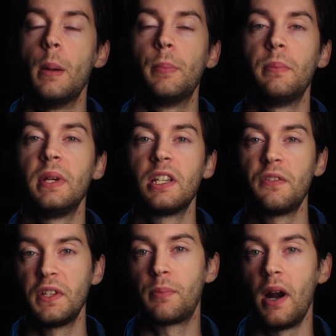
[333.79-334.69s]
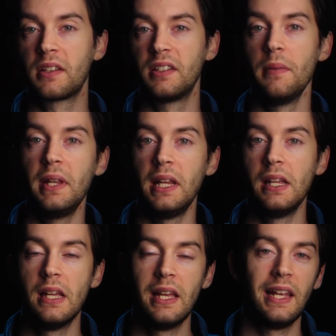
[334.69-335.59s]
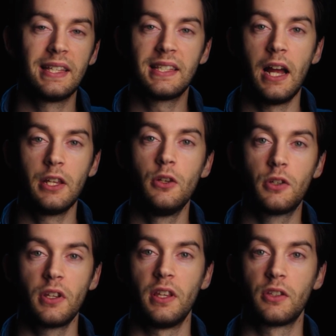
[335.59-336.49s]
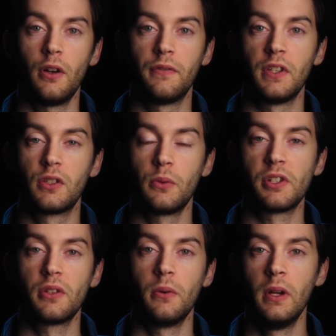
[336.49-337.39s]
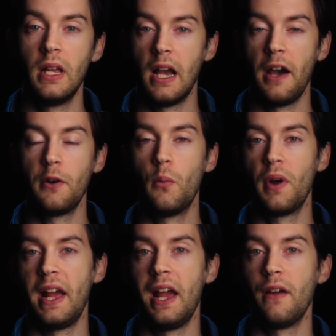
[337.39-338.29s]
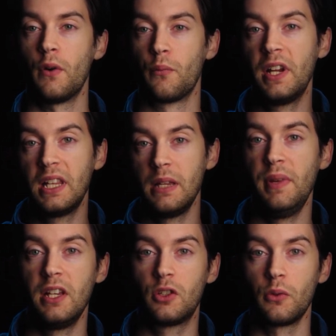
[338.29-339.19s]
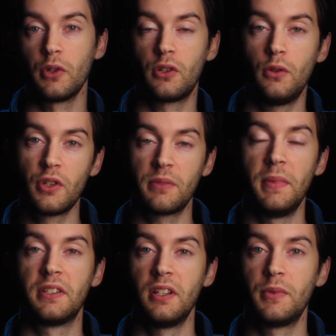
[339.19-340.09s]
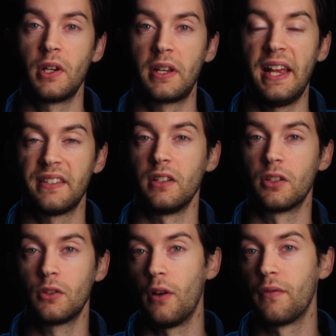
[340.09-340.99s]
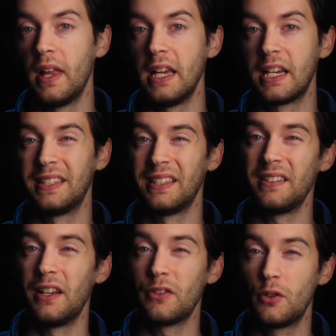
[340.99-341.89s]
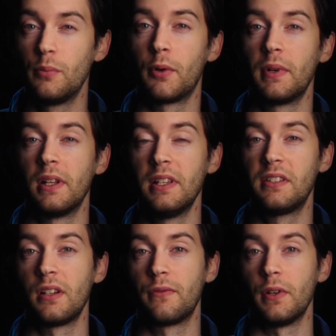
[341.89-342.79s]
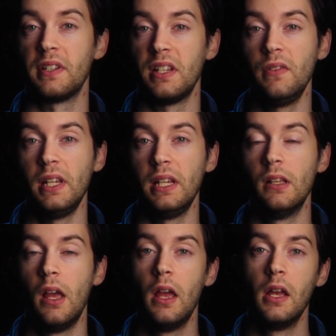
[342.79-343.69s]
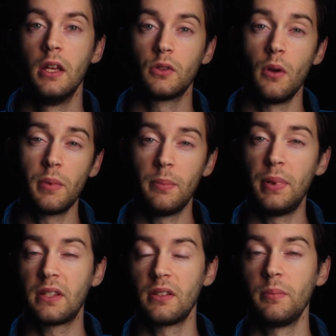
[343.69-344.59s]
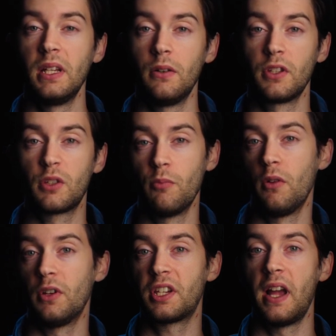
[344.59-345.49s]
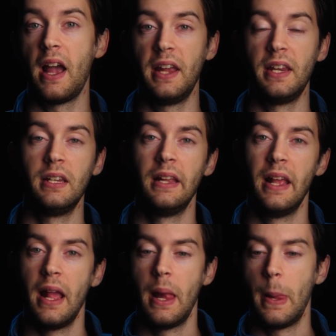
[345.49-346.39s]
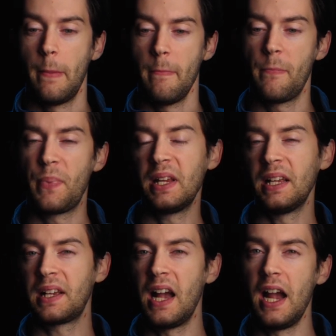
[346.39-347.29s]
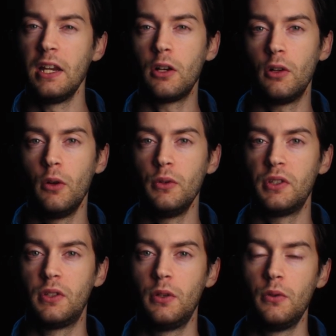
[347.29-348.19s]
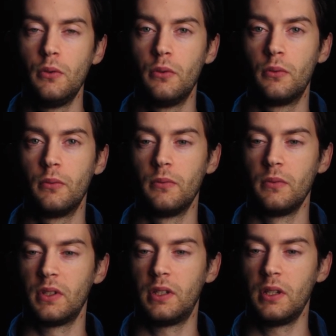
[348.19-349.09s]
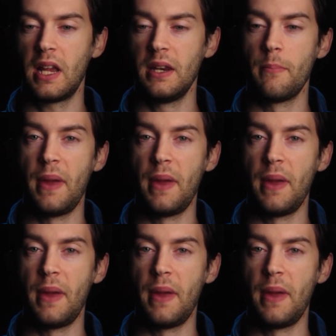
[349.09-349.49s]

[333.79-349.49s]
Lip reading: but because of its proximity, it's not usually the softest source. So I don't want to have a really big source close to my subject casting a soft light, because that's not super realistic for a TV. So I'm going to pick something on the smaller side and bring it kind of close to kind of